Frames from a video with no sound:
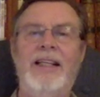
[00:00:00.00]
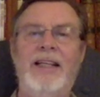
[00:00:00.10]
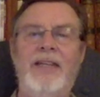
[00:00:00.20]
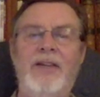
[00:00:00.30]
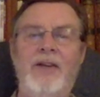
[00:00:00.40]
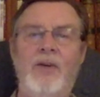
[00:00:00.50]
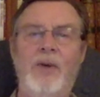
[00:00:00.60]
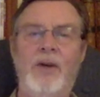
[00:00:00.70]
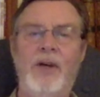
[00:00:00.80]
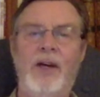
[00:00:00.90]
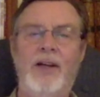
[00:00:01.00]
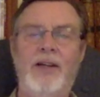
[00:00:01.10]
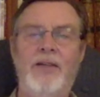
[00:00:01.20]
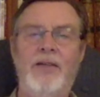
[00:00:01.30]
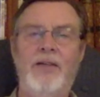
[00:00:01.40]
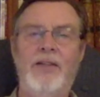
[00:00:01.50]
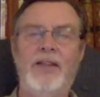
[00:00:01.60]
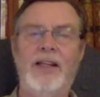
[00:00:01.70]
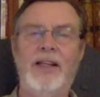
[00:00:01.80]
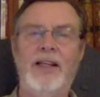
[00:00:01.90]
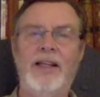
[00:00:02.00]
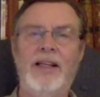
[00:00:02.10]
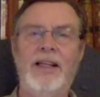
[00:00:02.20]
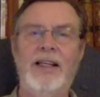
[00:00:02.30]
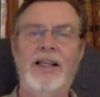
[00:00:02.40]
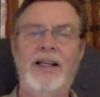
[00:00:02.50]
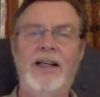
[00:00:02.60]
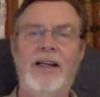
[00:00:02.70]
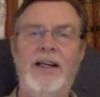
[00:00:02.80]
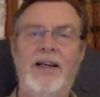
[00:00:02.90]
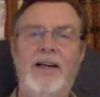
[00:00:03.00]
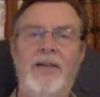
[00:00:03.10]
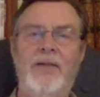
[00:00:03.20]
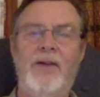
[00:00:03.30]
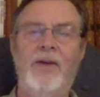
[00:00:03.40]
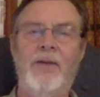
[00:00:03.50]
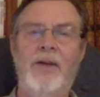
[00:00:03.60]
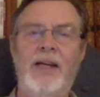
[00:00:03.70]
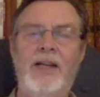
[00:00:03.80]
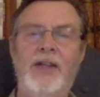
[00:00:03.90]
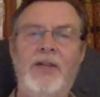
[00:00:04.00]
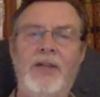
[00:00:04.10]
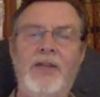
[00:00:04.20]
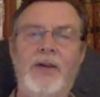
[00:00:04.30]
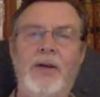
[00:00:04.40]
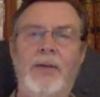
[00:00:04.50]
even though we're not physically from the nation of Israel.